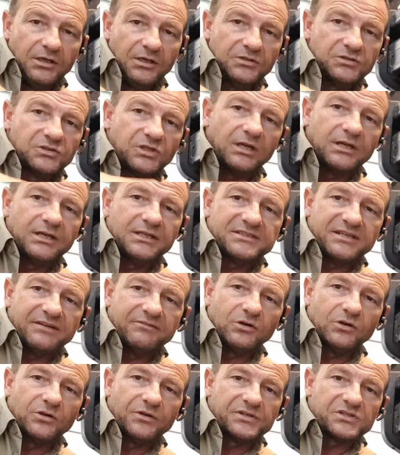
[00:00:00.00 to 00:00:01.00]
So let's have
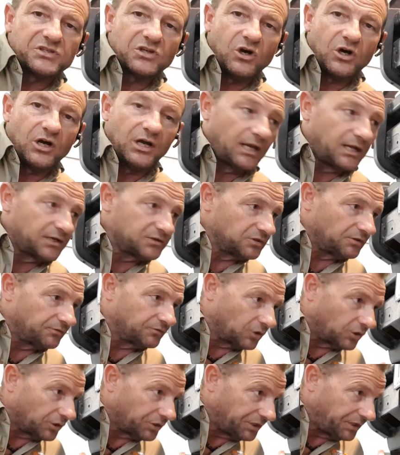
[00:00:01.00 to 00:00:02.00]
a look at this Hilux I've
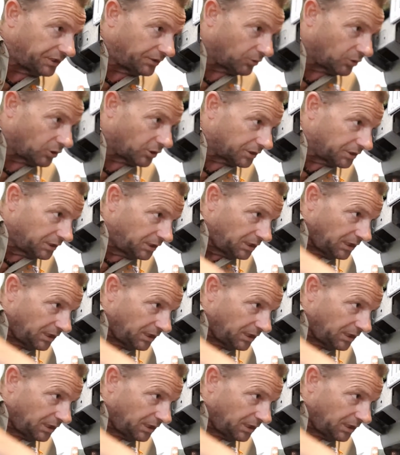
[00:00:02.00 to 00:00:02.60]
got here, right?